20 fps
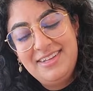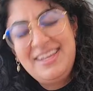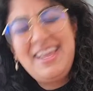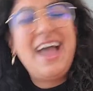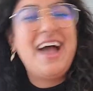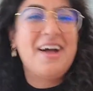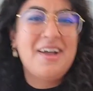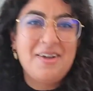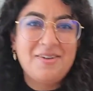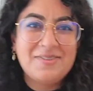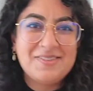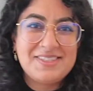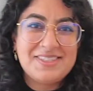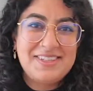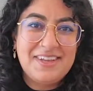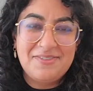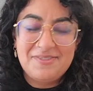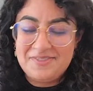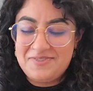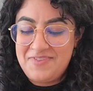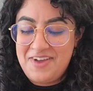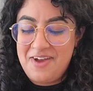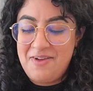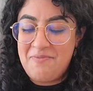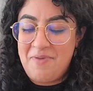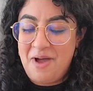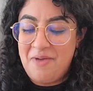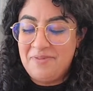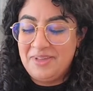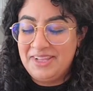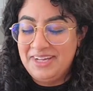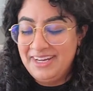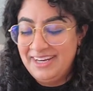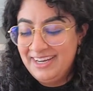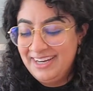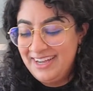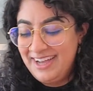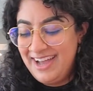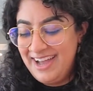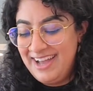yeah, it was very popular
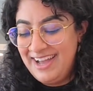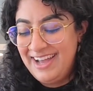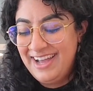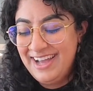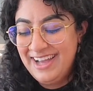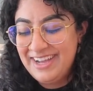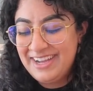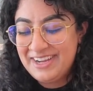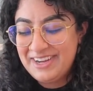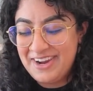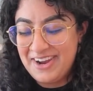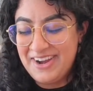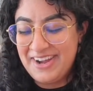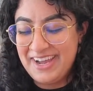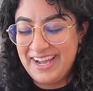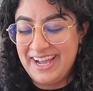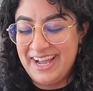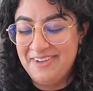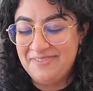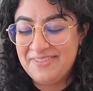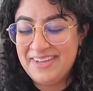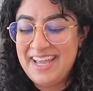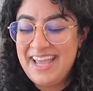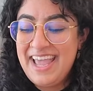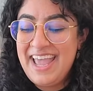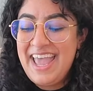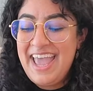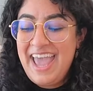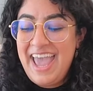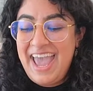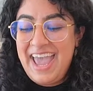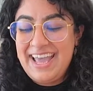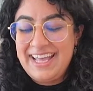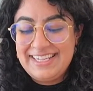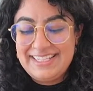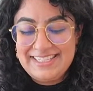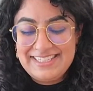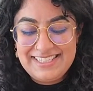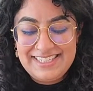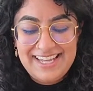growing up.
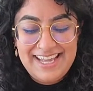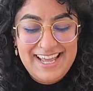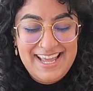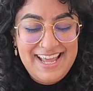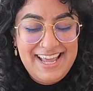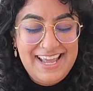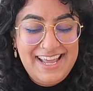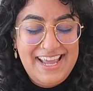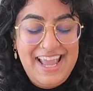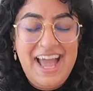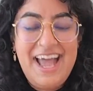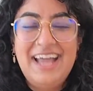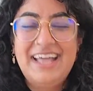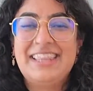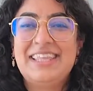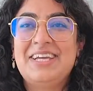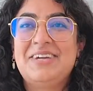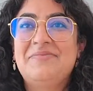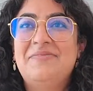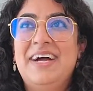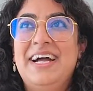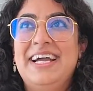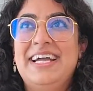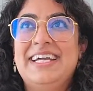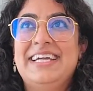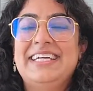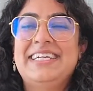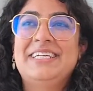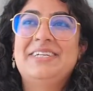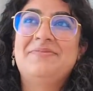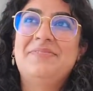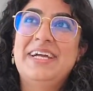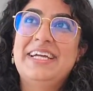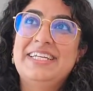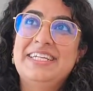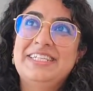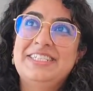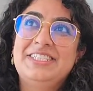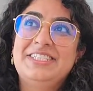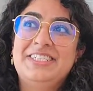And yeah, I think my
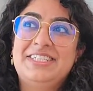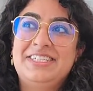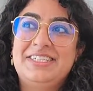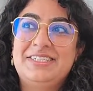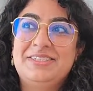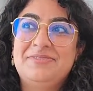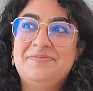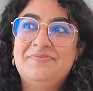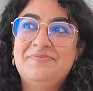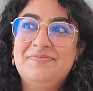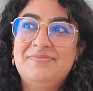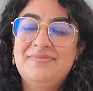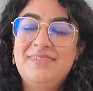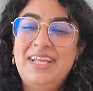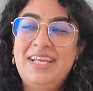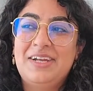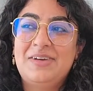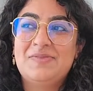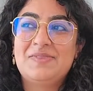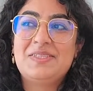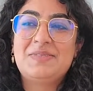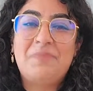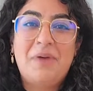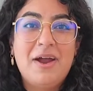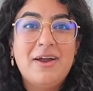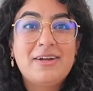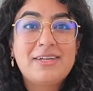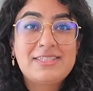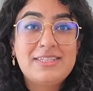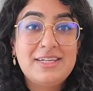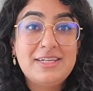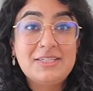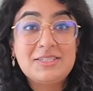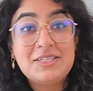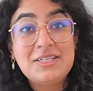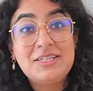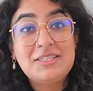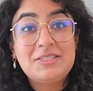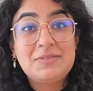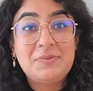initial sparks
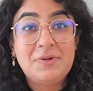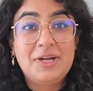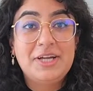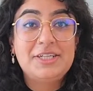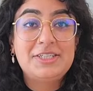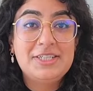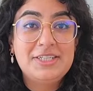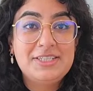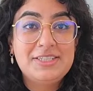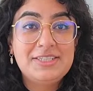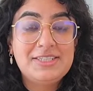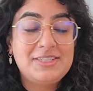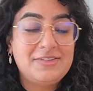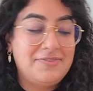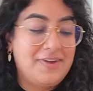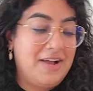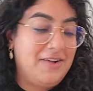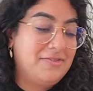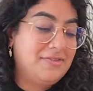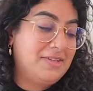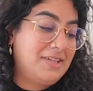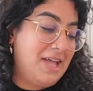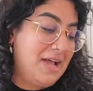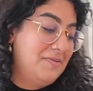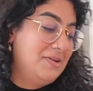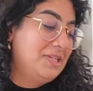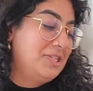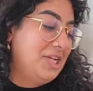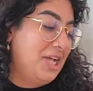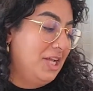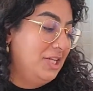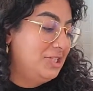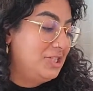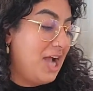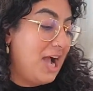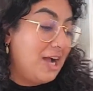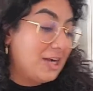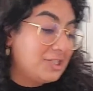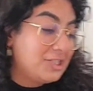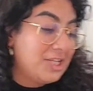and inspirations around climate change
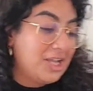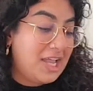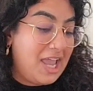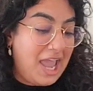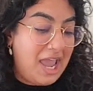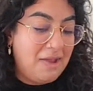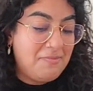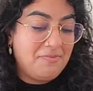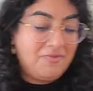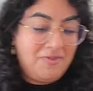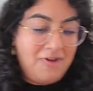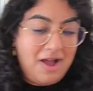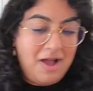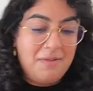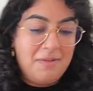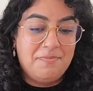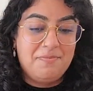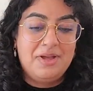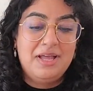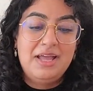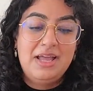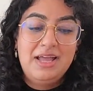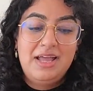actually came from